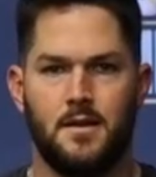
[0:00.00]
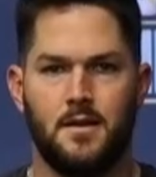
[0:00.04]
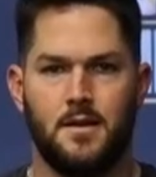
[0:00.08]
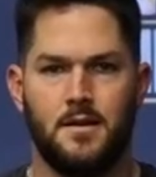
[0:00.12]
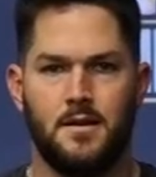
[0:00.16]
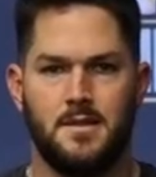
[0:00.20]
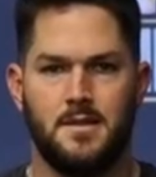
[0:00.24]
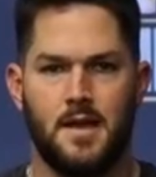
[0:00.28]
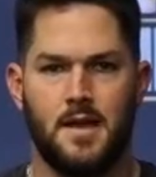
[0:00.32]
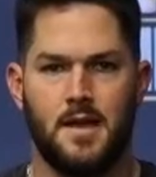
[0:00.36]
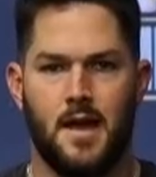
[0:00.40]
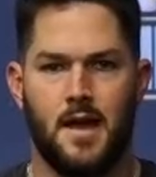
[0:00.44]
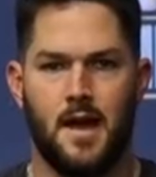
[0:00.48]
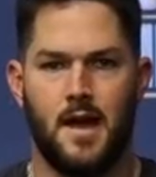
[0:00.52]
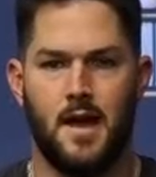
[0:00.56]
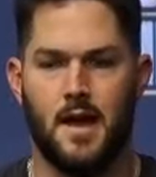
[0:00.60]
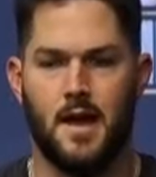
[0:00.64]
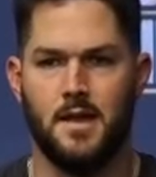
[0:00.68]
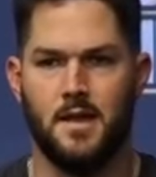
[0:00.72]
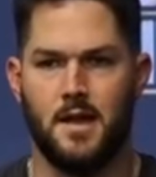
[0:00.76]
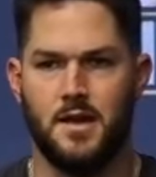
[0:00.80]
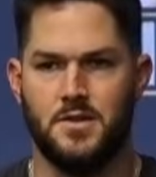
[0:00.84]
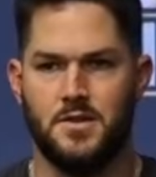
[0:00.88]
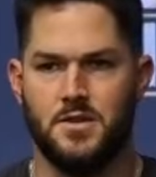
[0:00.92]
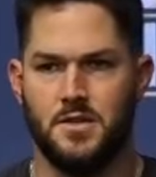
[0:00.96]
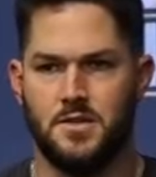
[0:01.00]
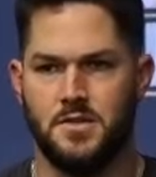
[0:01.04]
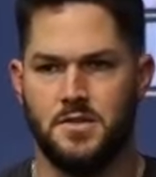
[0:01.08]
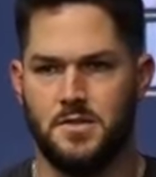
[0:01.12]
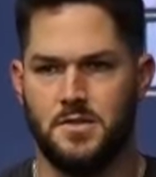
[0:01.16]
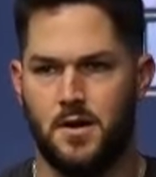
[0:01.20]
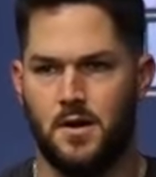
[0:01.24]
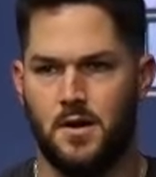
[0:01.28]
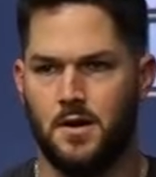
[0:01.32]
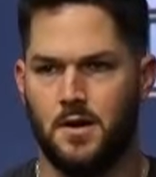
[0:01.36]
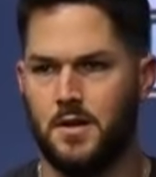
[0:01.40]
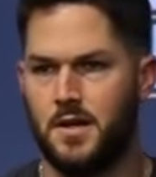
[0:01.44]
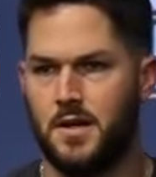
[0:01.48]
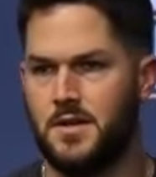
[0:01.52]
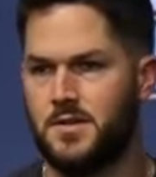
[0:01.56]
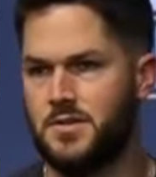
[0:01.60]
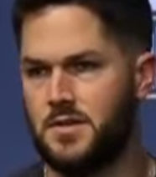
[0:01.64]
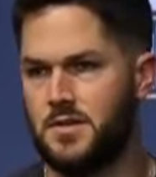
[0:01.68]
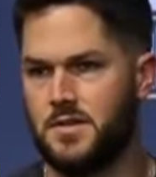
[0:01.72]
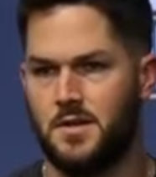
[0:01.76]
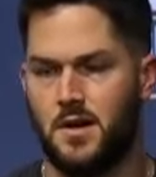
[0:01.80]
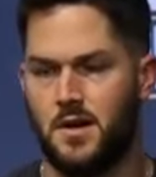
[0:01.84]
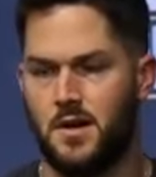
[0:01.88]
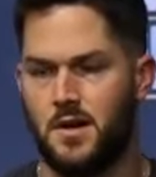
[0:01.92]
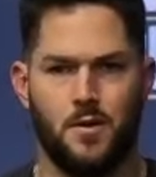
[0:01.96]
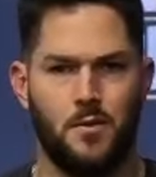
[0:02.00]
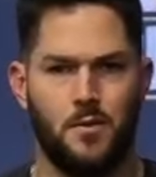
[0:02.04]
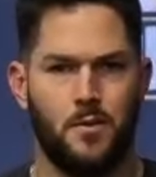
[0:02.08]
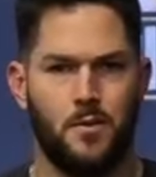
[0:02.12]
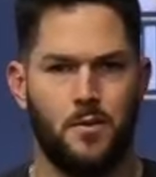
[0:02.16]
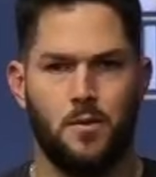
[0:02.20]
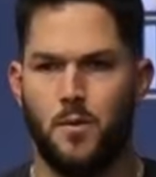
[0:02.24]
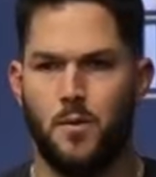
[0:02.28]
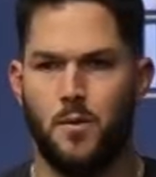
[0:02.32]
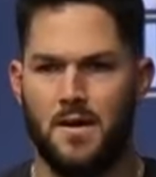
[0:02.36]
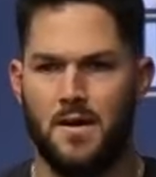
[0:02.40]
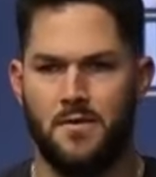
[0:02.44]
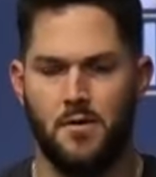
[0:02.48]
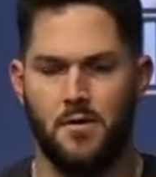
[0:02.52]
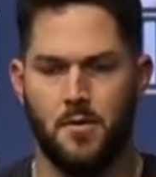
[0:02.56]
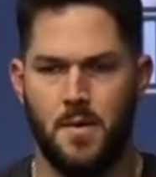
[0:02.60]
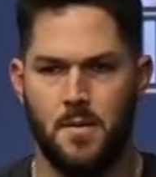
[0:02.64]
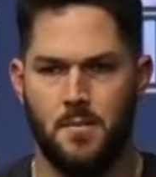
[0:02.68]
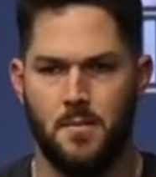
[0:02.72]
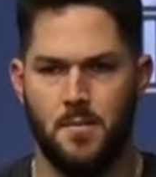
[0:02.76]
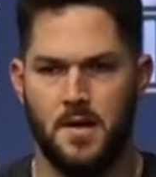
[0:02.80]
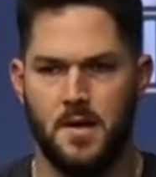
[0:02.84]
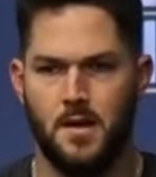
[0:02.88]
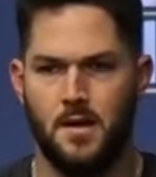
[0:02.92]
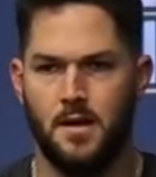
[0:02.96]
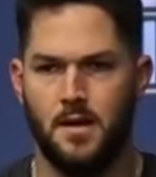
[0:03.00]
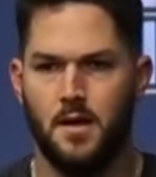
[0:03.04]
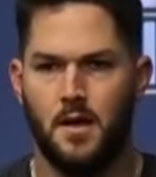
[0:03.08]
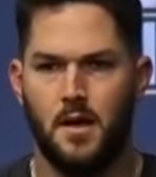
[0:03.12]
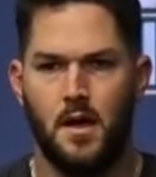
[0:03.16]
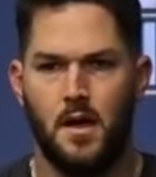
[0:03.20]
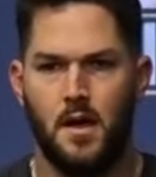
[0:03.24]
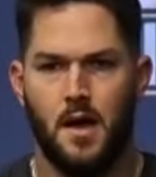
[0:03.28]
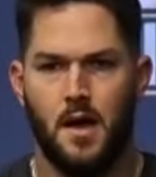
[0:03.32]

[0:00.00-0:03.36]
say, hey, I should have started, Clayton should have started, whatever it may be,